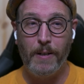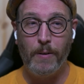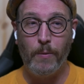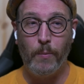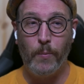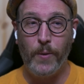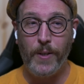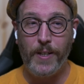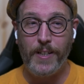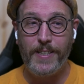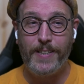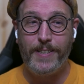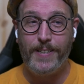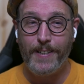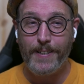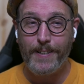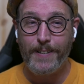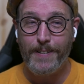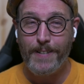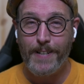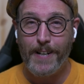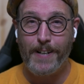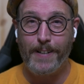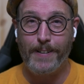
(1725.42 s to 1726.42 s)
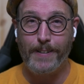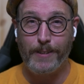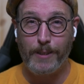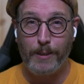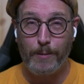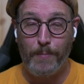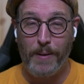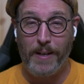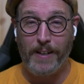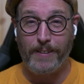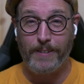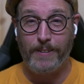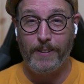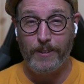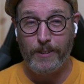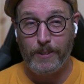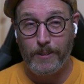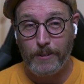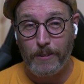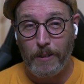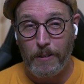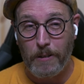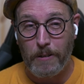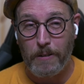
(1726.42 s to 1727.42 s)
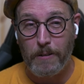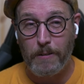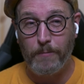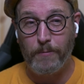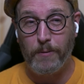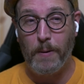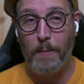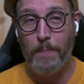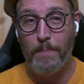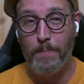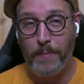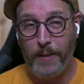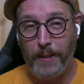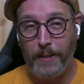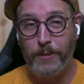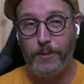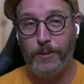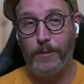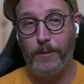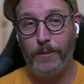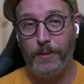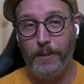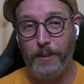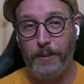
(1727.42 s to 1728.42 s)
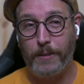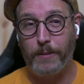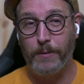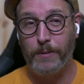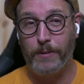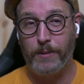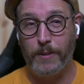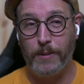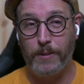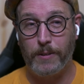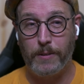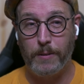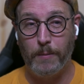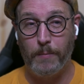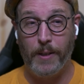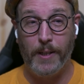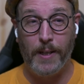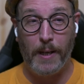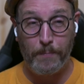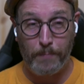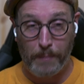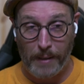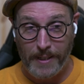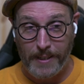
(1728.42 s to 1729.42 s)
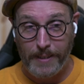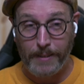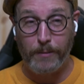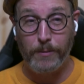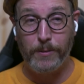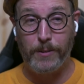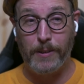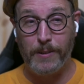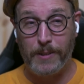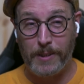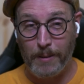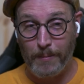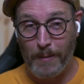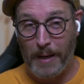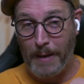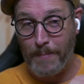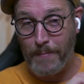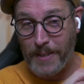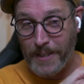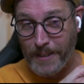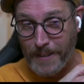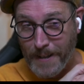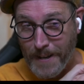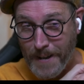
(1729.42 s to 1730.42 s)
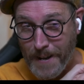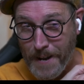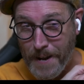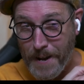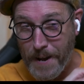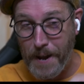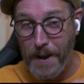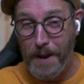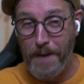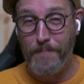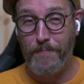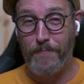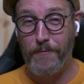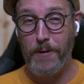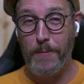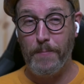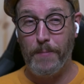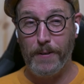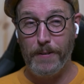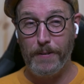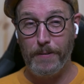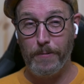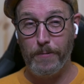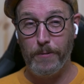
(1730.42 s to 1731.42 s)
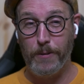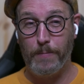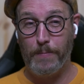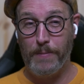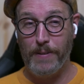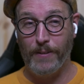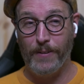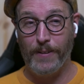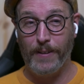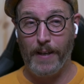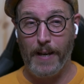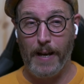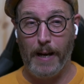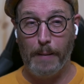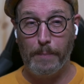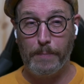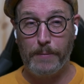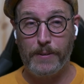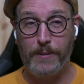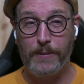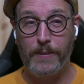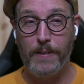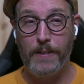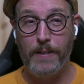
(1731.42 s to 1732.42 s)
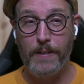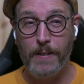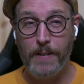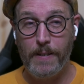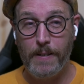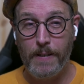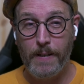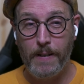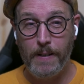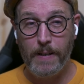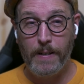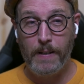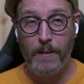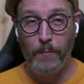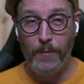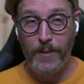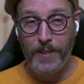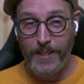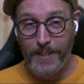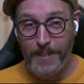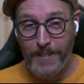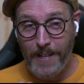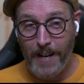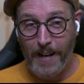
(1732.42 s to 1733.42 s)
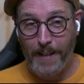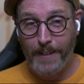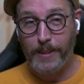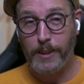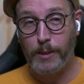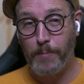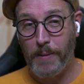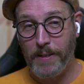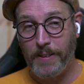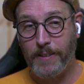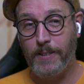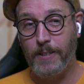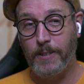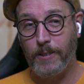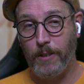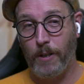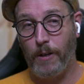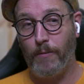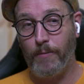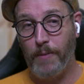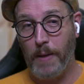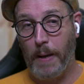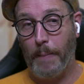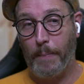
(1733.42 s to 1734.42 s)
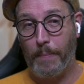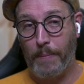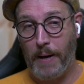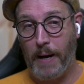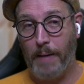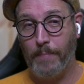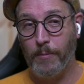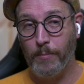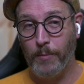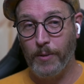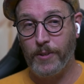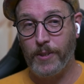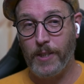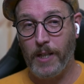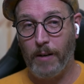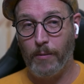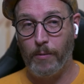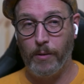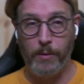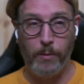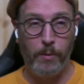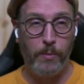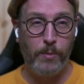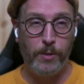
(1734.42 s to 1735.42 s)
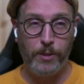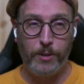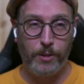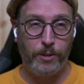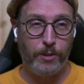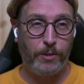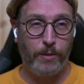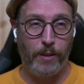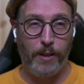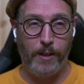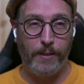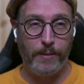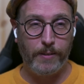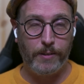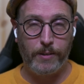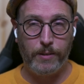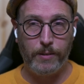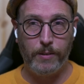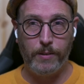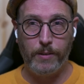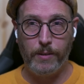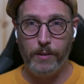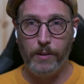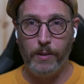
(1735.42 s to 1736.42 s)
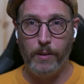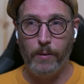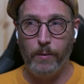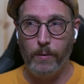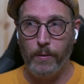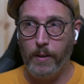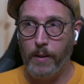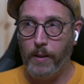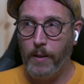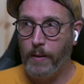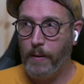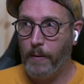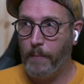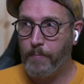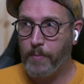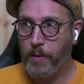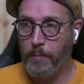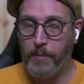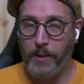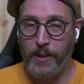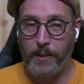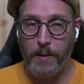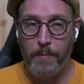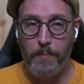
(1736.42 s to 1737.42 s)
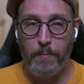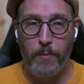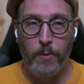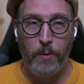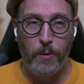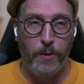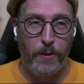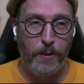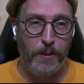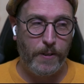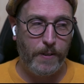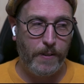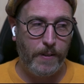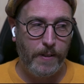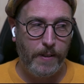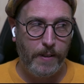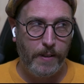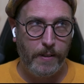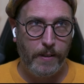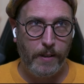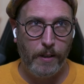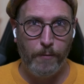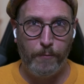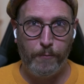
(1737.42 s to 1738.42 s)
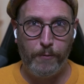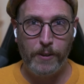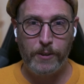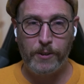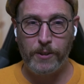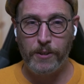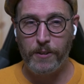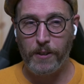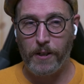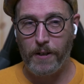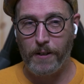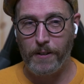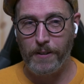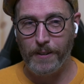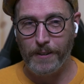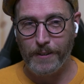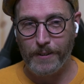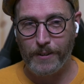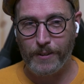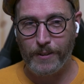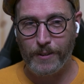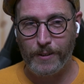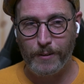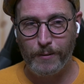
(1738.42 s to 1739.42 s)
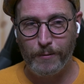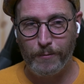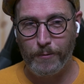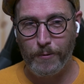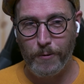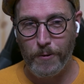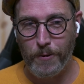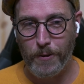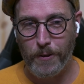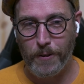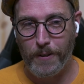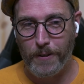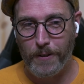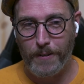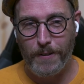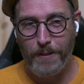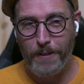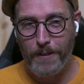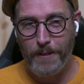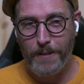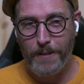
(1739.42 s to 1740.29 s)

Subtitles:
We did not expect to solve a major ecosystem, and by ecosystem, I mean everybody who's building apps. We did not expect to solve that problem with Tauri. We were just trying to, make a more efficient harness for